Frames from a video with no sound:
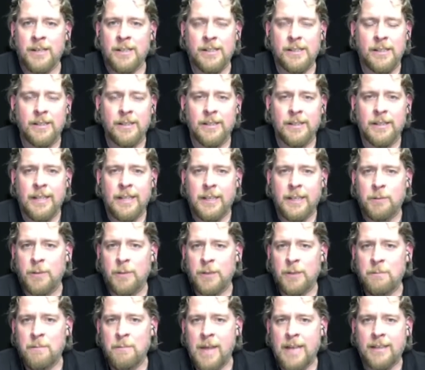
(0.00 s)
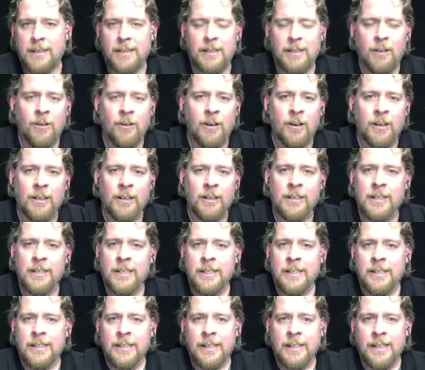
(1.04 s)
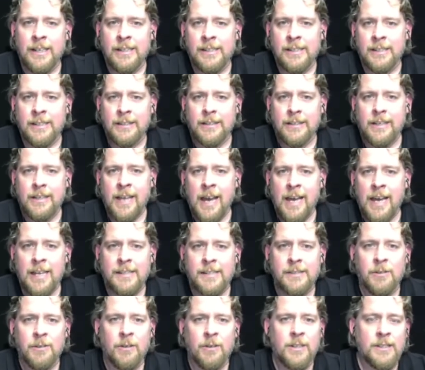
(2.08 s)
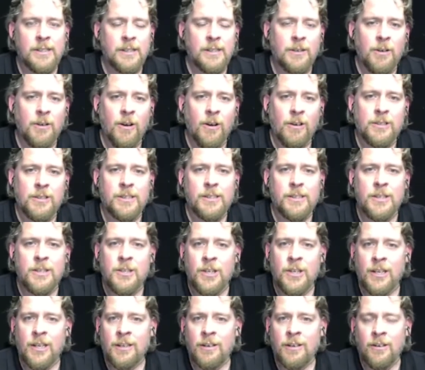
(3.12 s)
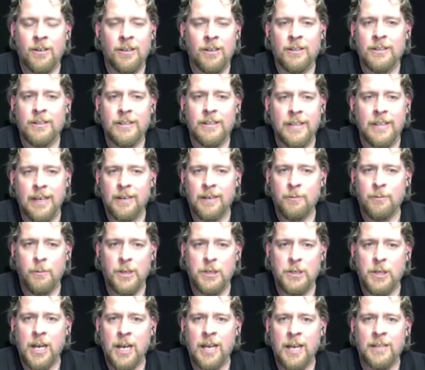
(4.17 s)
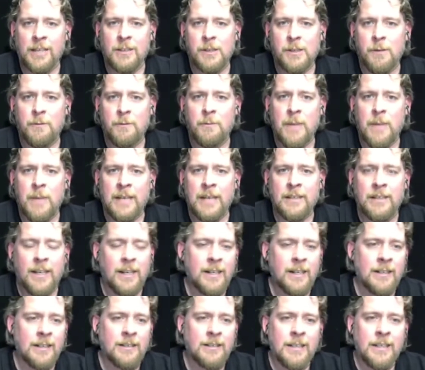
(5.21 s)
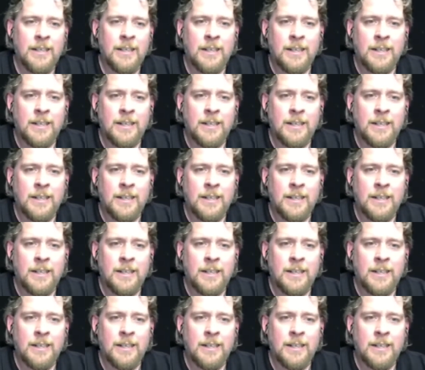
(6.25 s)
Is it liquid metal, or is it gas, or is it oxygen, or which kinds of metal are